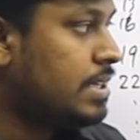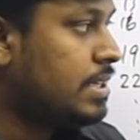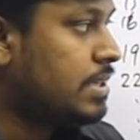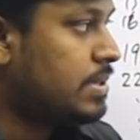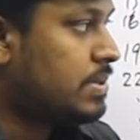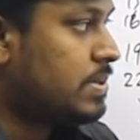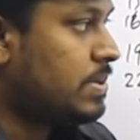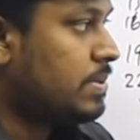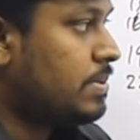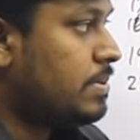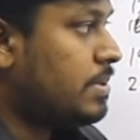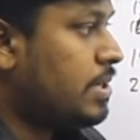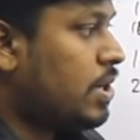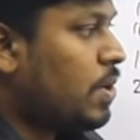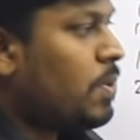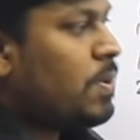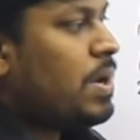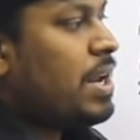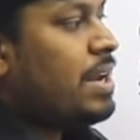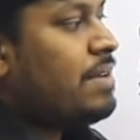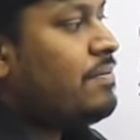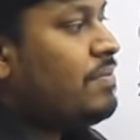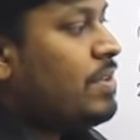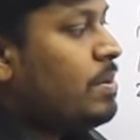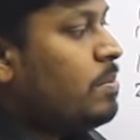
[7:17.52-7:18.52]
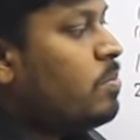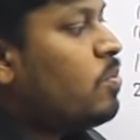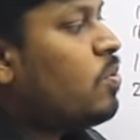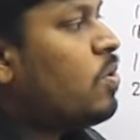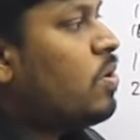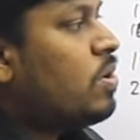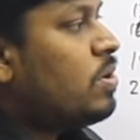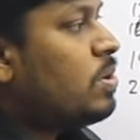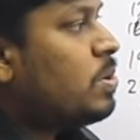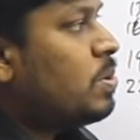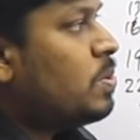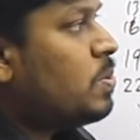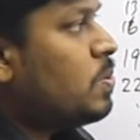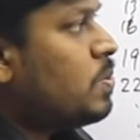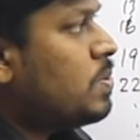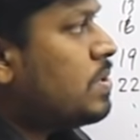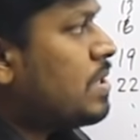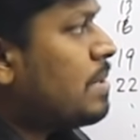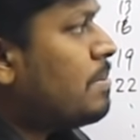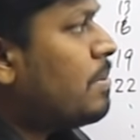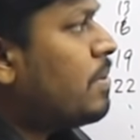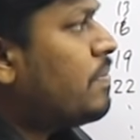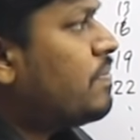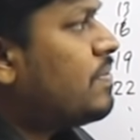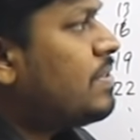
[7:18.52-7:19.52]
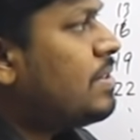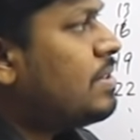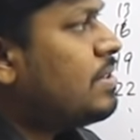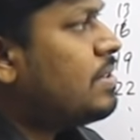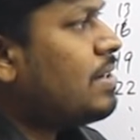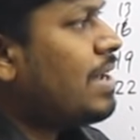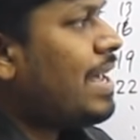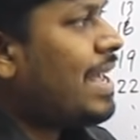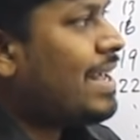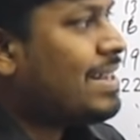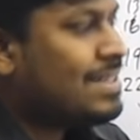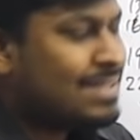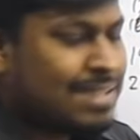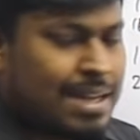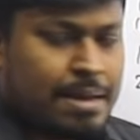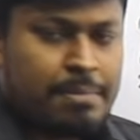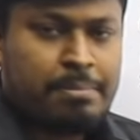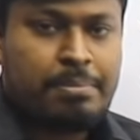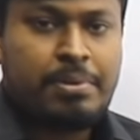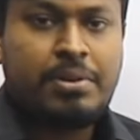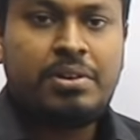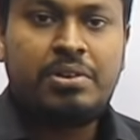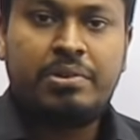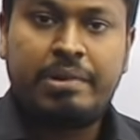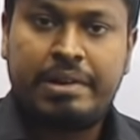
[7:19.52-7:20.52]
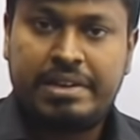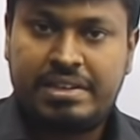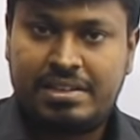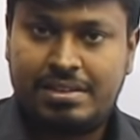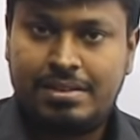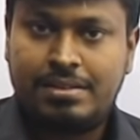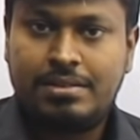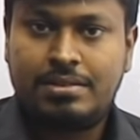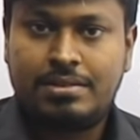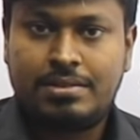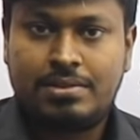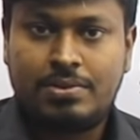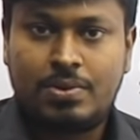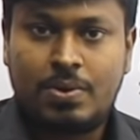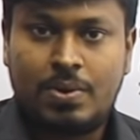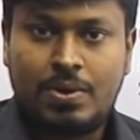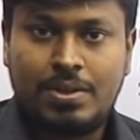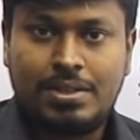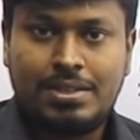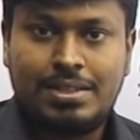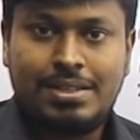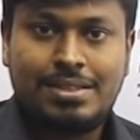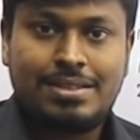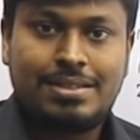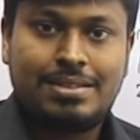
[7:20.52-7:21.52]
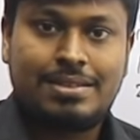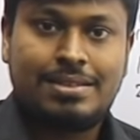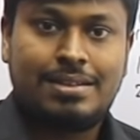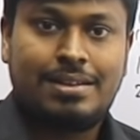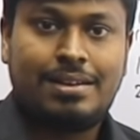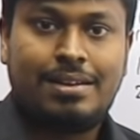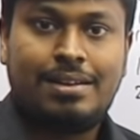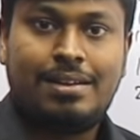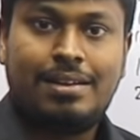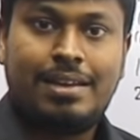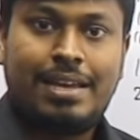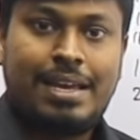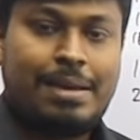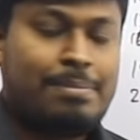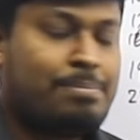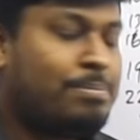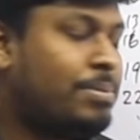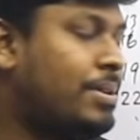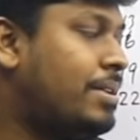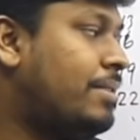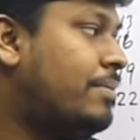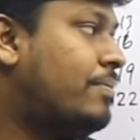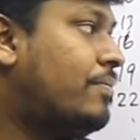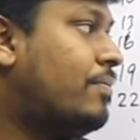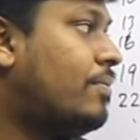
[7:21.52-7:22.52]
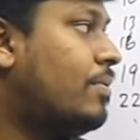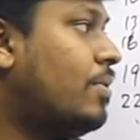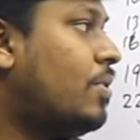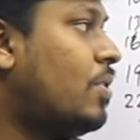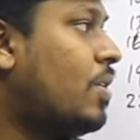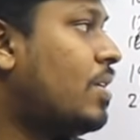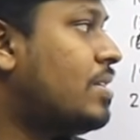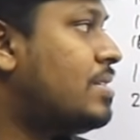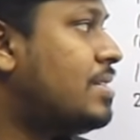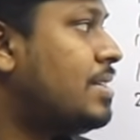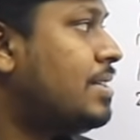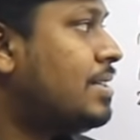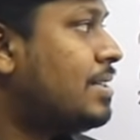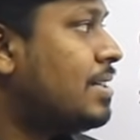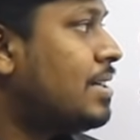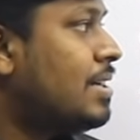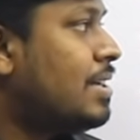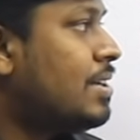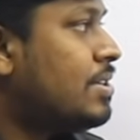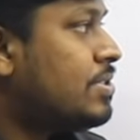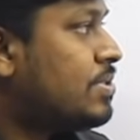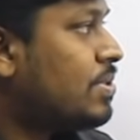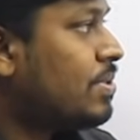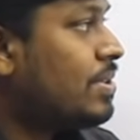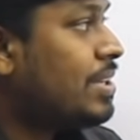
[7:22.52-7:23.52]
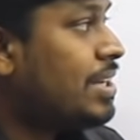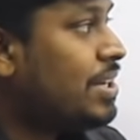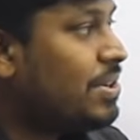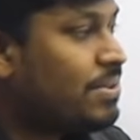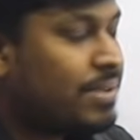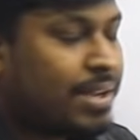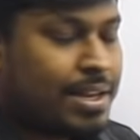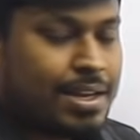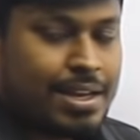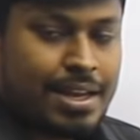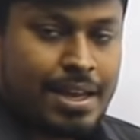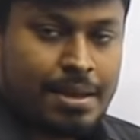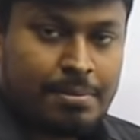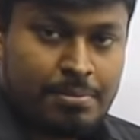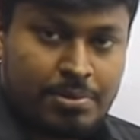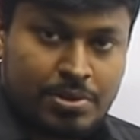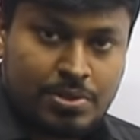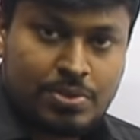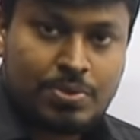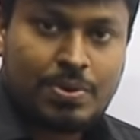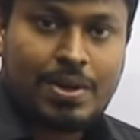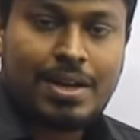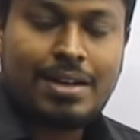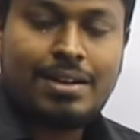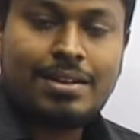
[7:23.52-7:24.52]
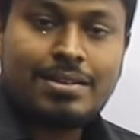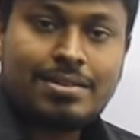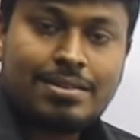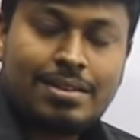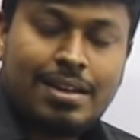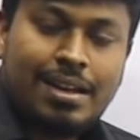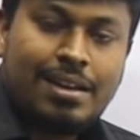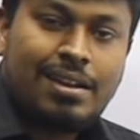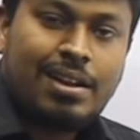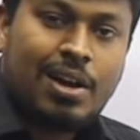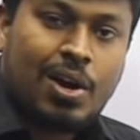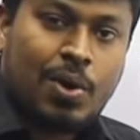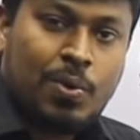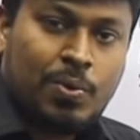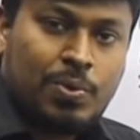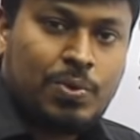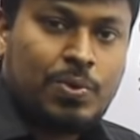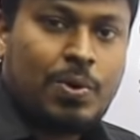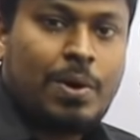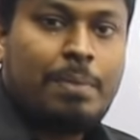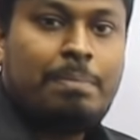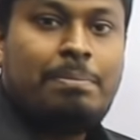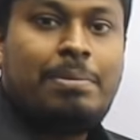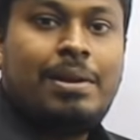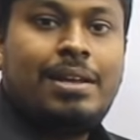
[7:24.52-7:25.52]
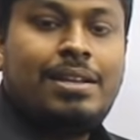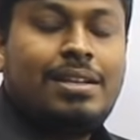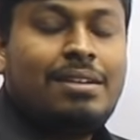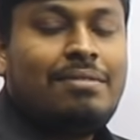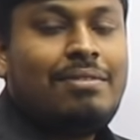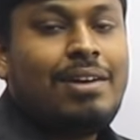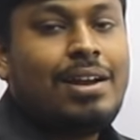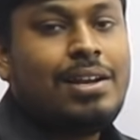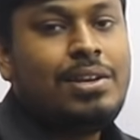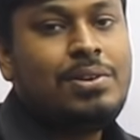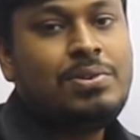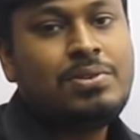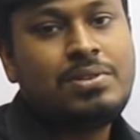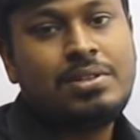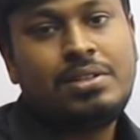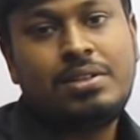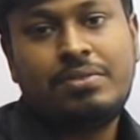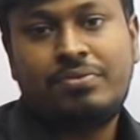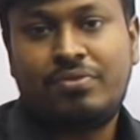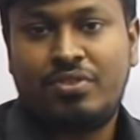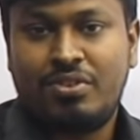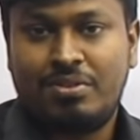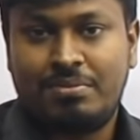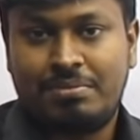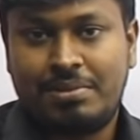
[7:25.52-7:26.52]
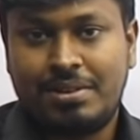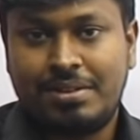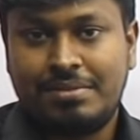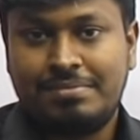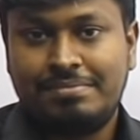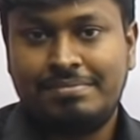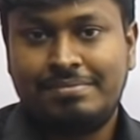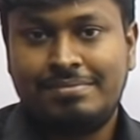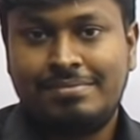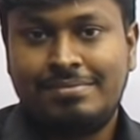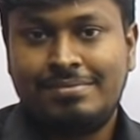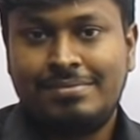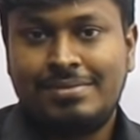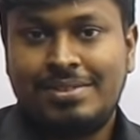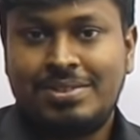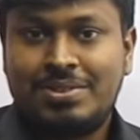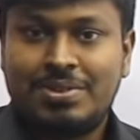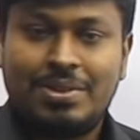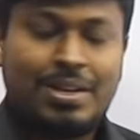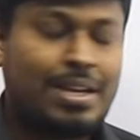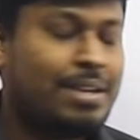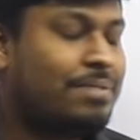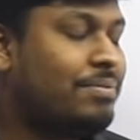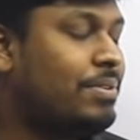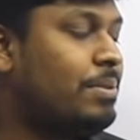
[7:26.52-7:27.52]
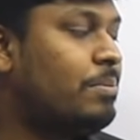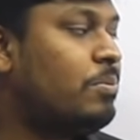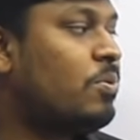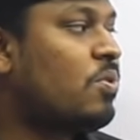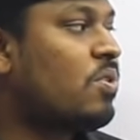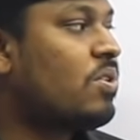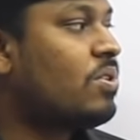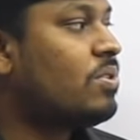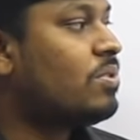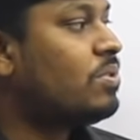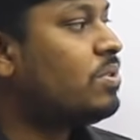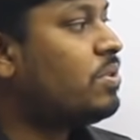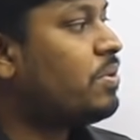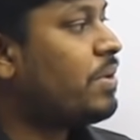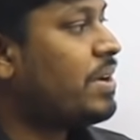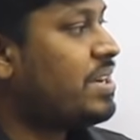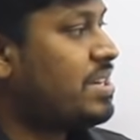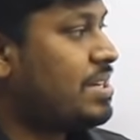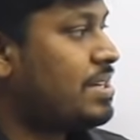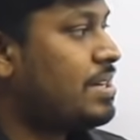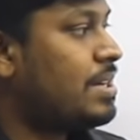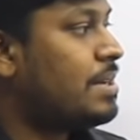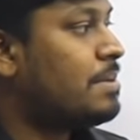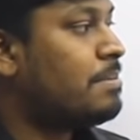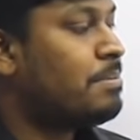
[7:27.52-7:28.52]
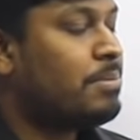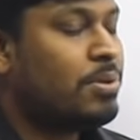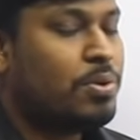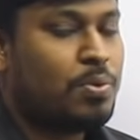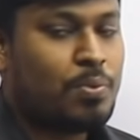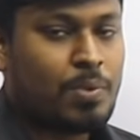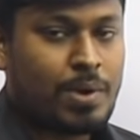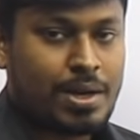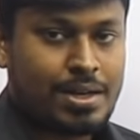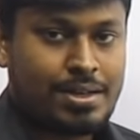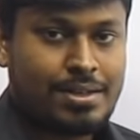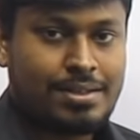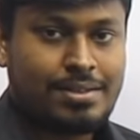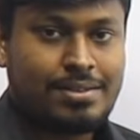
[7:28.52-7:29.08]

So now let me move on to some of the example questions on this AP logic, so that you can able to understand how to apply the values in the formula. So let me move on to question number 1.